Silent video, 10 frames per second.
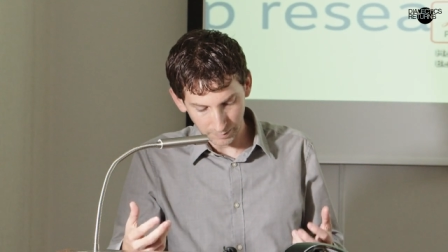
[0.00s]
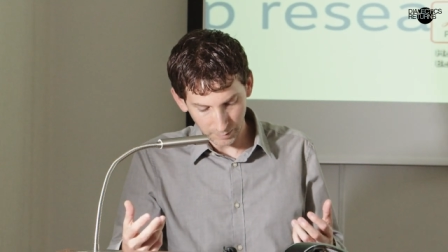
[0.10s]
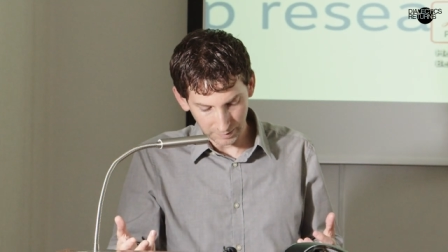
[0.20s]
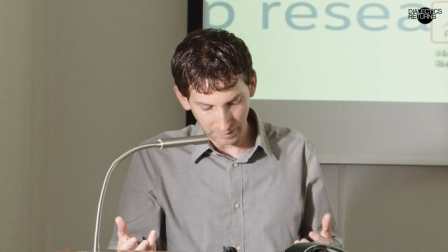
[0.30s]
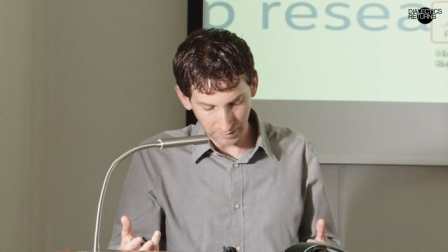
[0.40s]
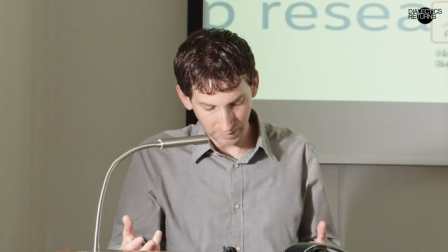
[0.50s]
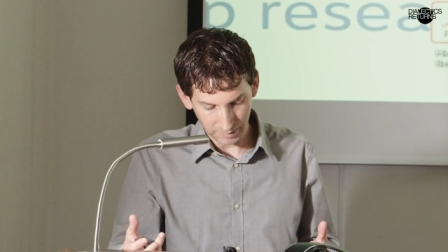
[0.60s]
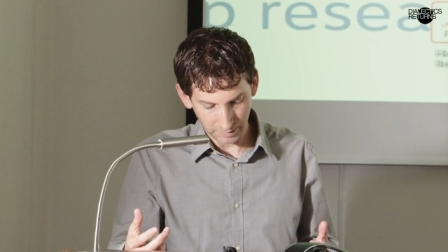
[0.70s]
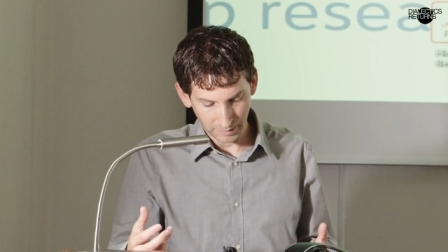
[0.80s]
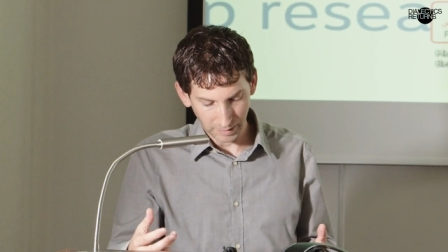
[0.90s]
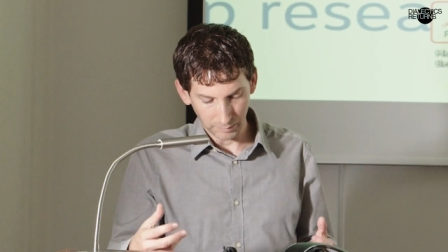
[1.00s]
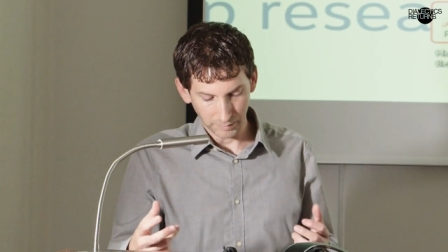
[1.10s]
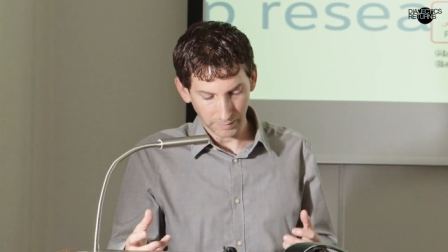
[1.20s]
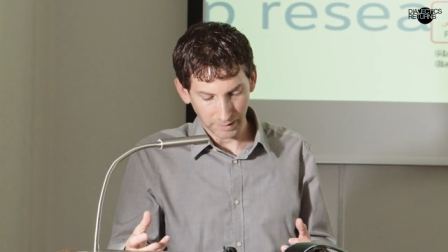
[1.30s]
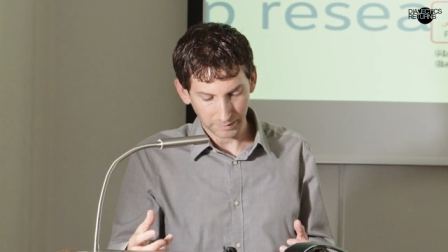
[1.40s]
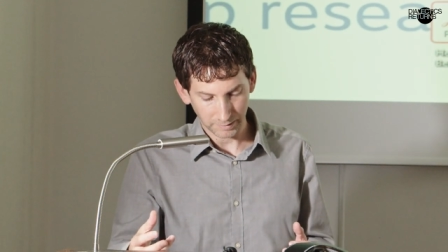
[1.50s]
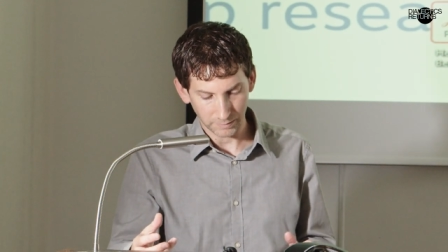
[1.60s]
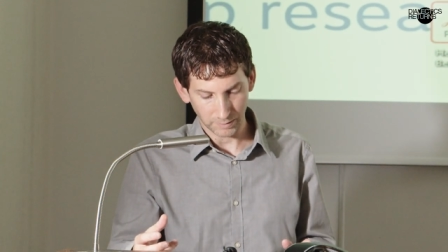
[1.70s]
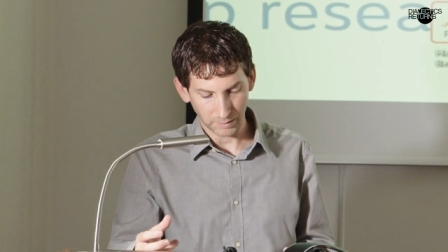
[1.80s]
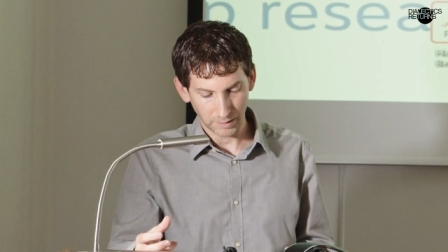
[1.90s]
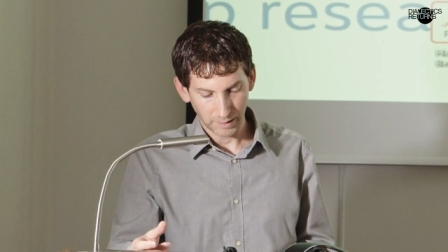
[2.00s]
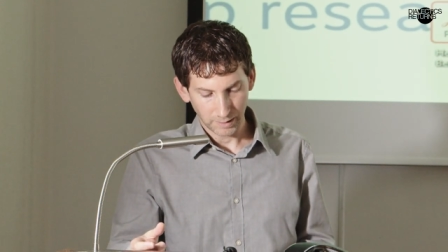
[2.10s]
position of a philosopher